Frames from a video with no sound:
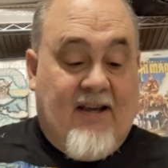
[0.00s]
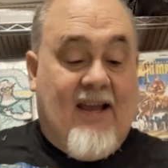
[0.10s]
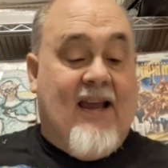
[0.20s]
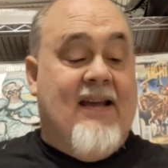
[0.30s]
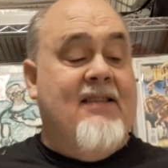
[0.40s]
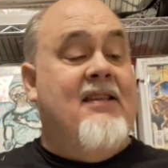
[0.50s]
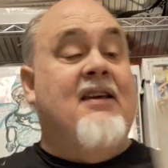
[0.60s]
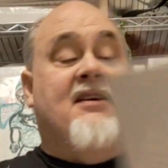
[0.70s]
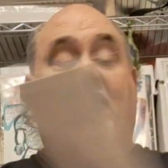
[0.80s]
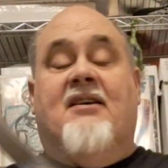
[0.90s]
And
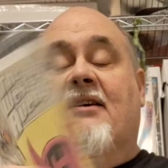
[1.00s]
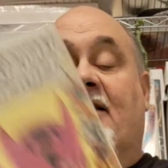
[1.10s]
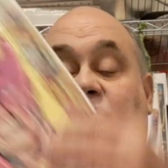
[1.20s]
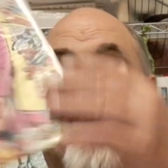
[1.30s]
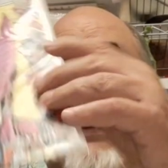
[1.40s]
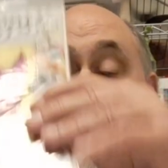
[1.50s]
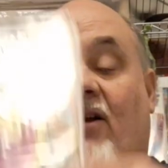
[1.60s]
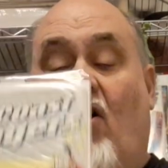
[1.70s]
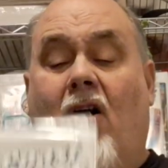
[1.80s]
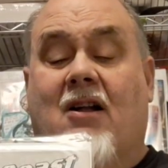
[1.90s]
we got
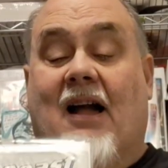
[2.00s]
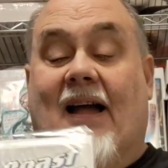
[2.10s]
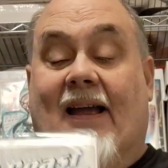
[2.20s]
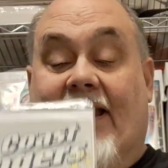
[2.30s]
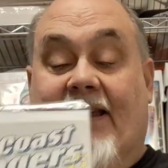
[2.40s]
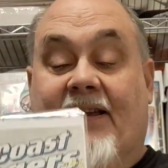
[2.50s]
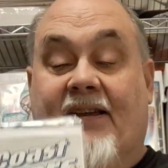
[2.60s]
Hawkeye.